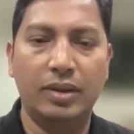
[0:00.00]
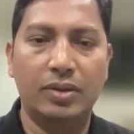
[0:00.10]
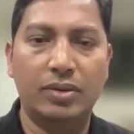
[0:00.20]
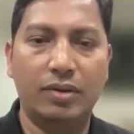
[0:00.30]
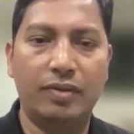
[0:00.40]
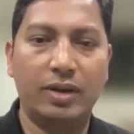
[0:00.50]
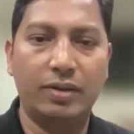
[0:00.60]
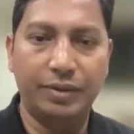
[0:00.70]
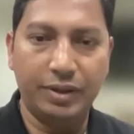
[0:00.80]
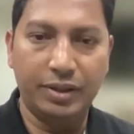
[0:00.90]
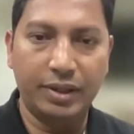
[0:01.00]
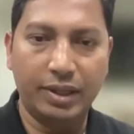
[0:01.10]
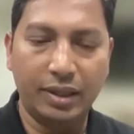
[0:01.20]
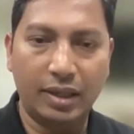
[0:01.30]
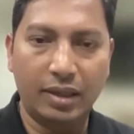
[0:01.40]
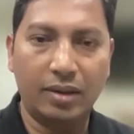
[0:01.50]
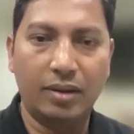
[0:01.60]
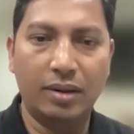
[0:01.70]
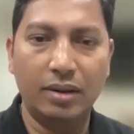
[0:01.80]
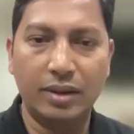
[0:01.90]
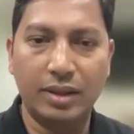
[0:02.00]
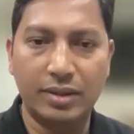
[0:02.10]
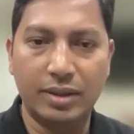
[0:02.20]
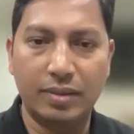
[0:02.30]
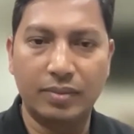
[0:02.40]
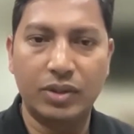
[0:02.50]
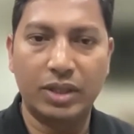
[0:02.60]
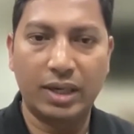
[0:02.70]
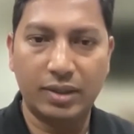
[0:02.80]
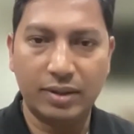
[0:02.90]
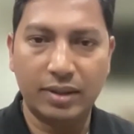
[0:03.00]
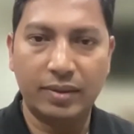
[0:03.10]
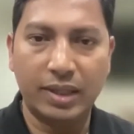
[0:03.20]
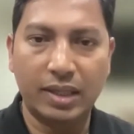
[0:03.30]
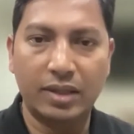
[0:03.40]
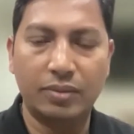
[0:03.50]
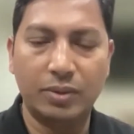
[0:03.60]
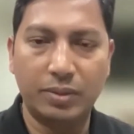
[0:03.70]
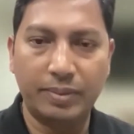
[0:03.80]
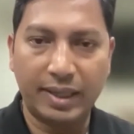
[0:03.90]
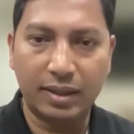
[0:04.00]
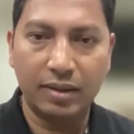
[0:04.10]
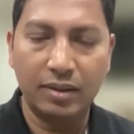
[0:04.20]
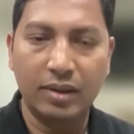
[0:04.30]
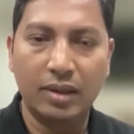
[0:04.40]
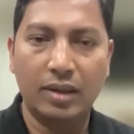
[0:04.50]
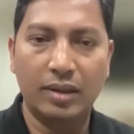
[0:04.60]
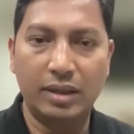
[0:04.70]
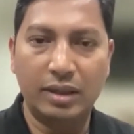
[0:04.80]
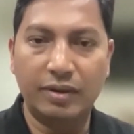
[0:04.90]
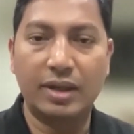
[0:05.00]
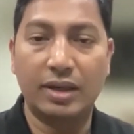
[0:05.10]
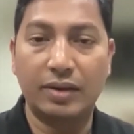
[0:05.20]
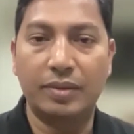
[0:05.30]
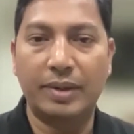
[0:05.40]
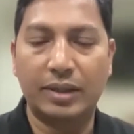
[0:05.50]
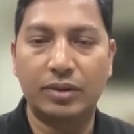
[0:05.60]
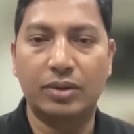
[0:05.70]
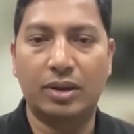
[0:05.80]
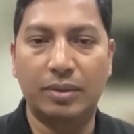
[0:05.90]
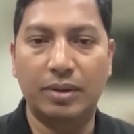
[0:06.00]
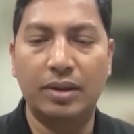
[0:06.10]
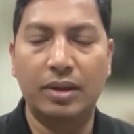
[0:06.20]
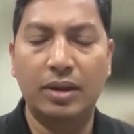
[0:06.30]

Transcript: So if they quit drinking alcohol, there is a chance that they can revert back the liver can revert back to normal.